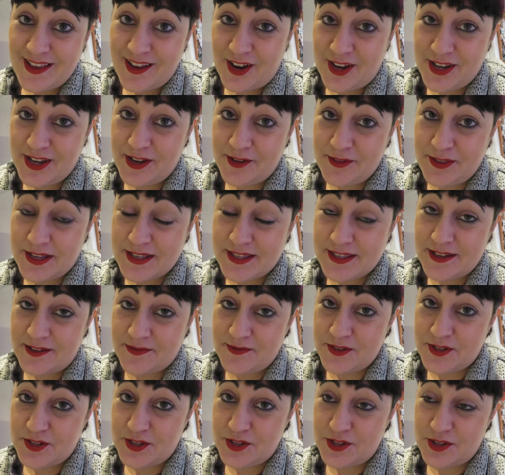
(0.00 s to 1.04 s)
I know that's
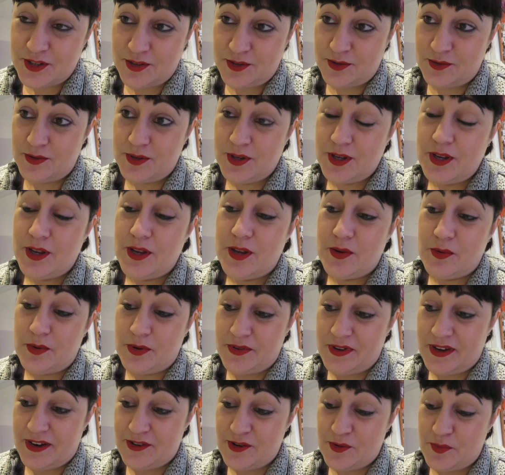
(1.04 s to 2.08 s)
nothing to do
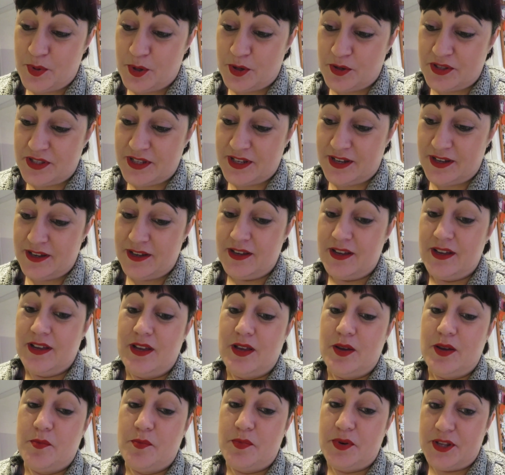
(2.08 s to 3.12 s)
with Harry Potter,
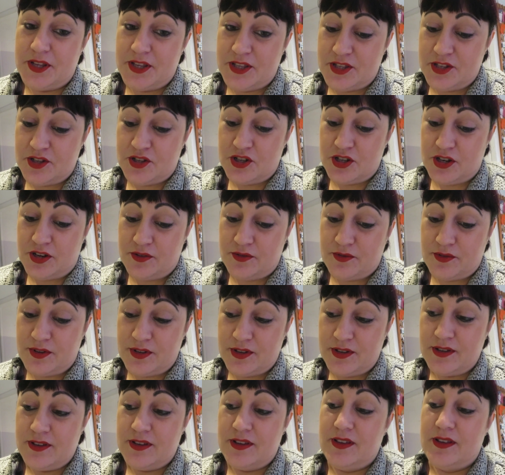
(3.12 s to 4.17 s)
but it's a
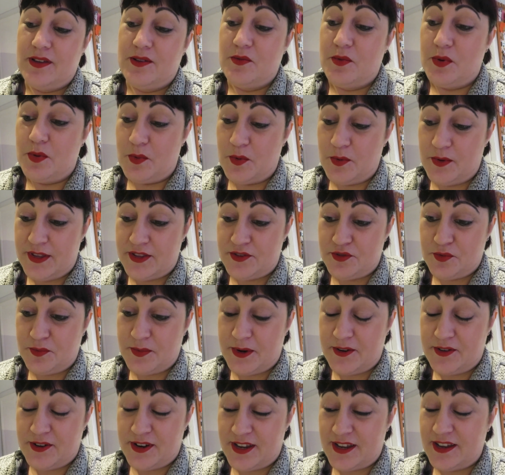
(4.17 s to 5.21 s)
joke when we went to
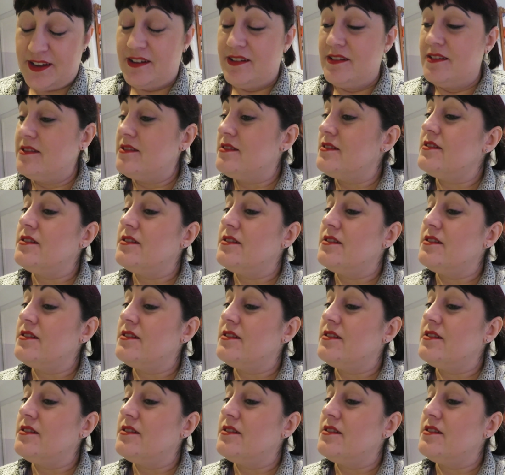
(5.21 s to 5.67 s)
America.